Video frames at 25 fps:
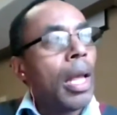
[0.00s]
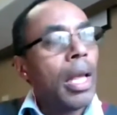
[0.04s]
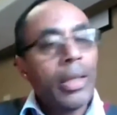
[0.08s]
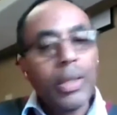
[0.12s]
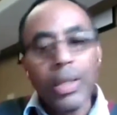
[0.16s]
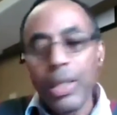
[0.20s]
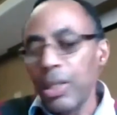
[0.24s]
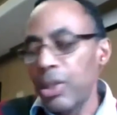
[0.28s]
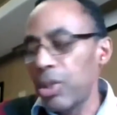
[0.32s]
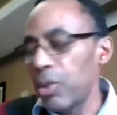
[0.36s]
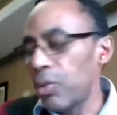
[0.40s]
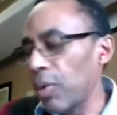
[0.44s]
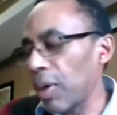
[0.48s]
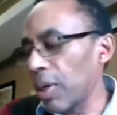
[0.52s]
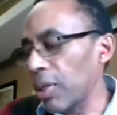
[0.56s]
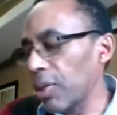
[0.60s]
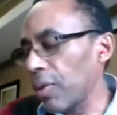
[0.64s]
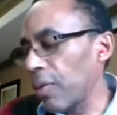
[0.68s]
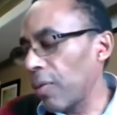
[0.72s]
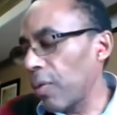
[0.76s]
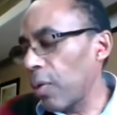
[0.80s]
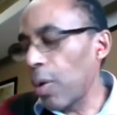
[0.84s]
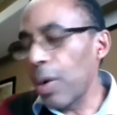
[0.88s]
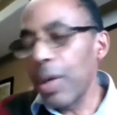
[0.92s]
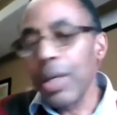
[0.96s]
Is the
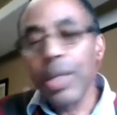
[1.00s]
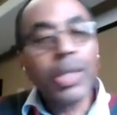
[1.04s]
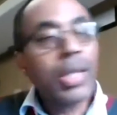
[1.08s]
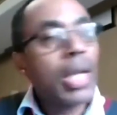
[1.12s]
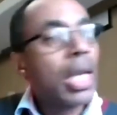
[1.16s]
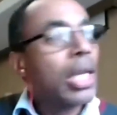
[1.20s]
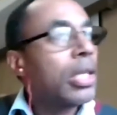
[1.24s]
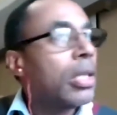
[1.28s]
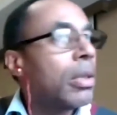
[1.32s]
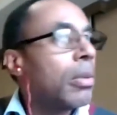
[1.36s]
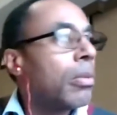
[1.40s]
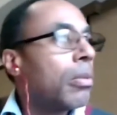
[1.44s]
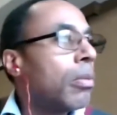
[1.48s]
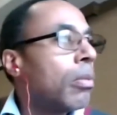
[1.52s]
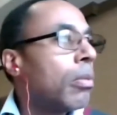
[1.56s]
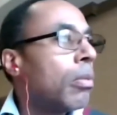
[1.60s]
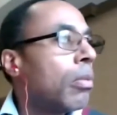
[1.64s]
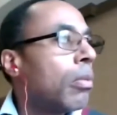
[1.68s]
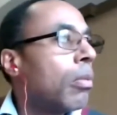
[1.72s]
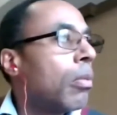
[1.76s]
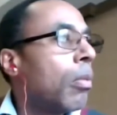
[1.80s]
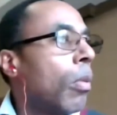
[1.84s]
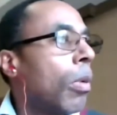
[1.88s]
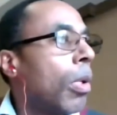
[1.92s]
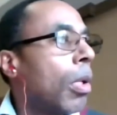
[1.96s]
structure of the organization
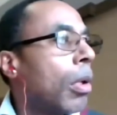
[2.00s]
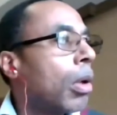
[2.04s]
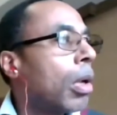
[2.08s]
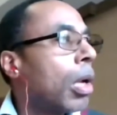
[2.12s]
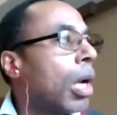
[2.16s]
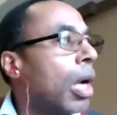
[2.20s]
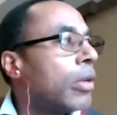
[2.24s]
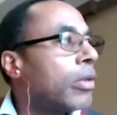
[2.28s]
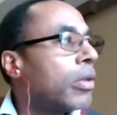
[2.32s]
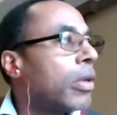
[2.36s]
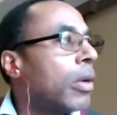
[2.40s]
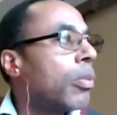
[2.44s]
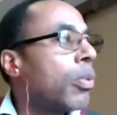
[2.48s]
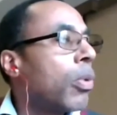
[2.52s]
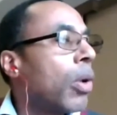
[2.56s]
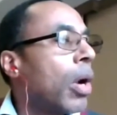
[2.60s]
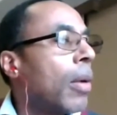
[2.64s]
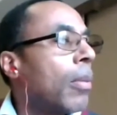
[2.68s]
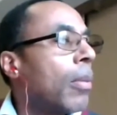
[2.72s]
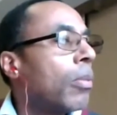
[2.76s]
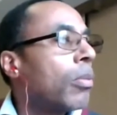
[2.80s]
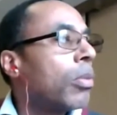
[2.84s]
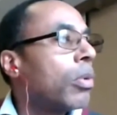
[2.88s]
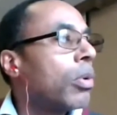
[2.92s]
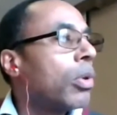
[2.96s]
causing a
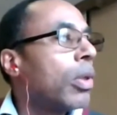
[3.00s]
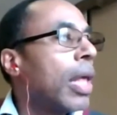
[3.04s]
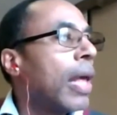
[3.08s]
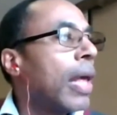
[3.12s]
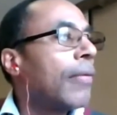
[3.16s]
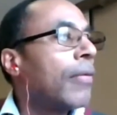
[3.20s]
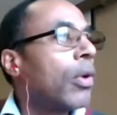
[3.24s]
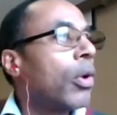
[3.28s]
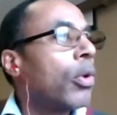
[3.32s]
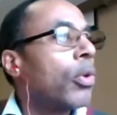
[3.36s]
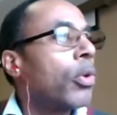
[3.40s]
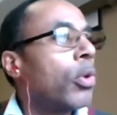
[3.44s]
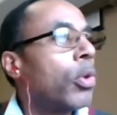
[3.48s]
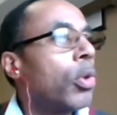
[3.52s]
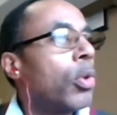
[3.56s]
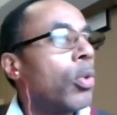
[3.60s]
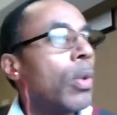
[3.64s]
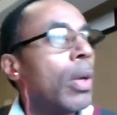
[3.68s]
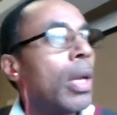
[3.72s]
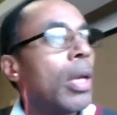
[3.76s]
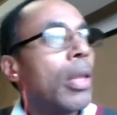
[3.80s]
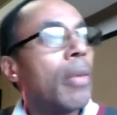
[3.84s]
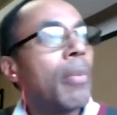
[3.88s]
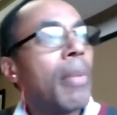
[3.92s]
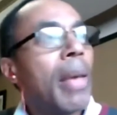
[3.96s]
problem? So they have to go through
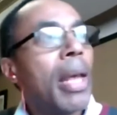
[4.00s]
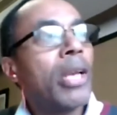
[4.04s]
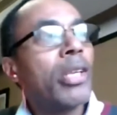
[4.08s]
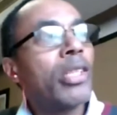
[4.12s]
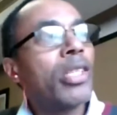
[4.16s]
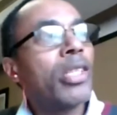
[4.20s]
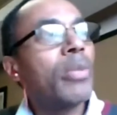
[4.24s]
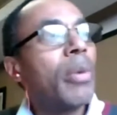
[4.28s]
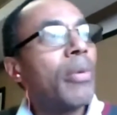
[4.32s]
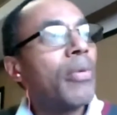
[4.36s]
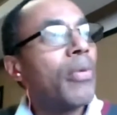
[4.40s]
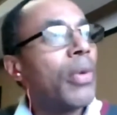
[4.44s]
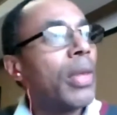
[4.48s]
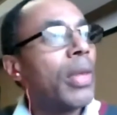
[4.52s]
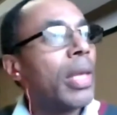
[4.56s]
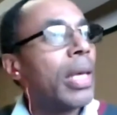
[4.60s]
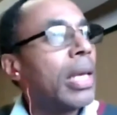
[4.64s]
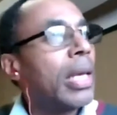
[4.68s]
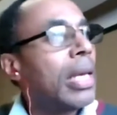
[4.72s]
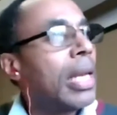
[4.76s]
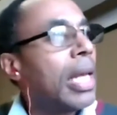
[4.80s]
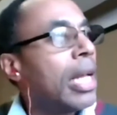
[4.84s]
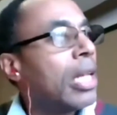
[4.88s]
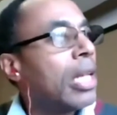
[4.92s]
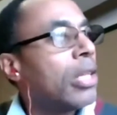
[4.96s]
3 other managers before they
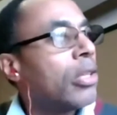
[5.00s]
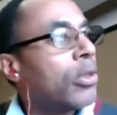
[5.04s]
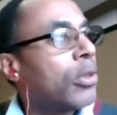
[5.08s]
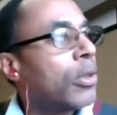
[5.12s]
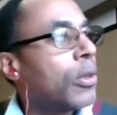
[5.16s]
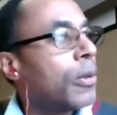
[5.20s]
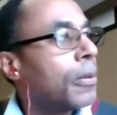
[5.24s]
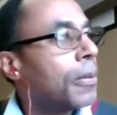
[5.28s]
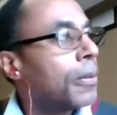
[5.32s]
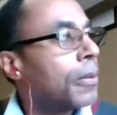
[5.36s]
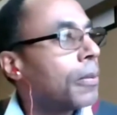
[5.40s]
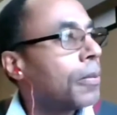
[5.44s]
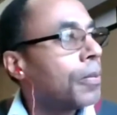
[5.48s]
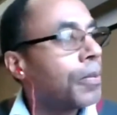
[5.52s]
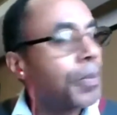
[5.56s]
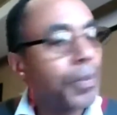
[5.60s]
get an answer.